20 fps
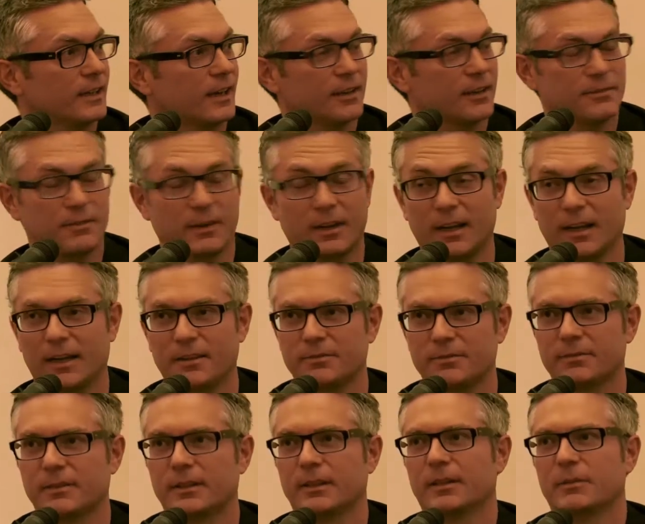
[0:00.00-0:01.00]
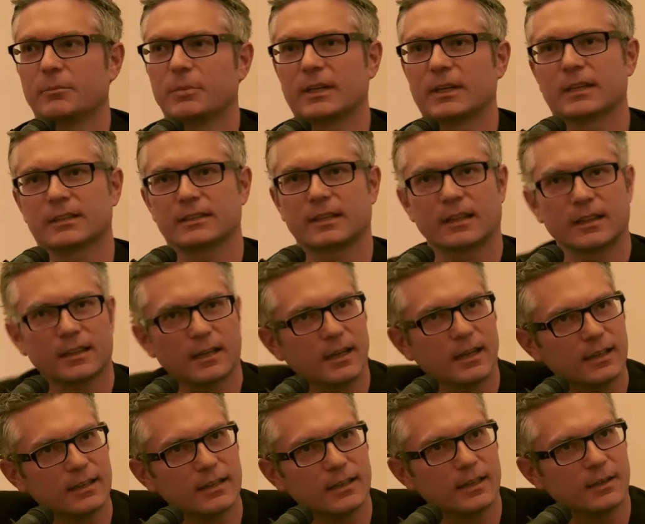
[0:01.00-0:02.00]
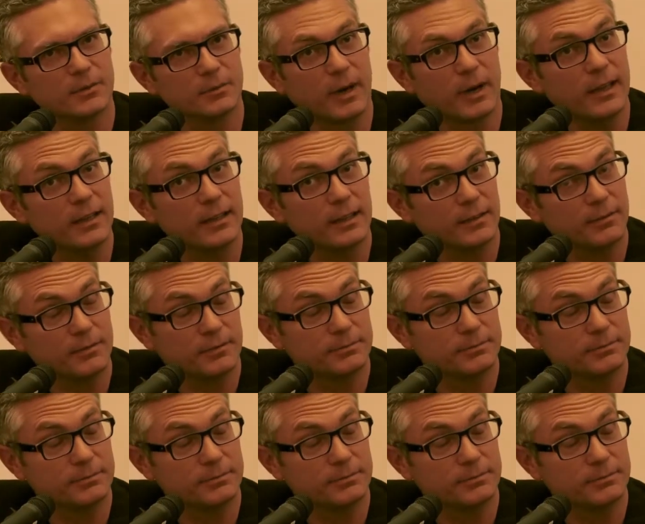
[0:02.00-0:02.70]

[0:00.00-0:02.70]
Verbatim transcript: ninety-five because I thought, rightly,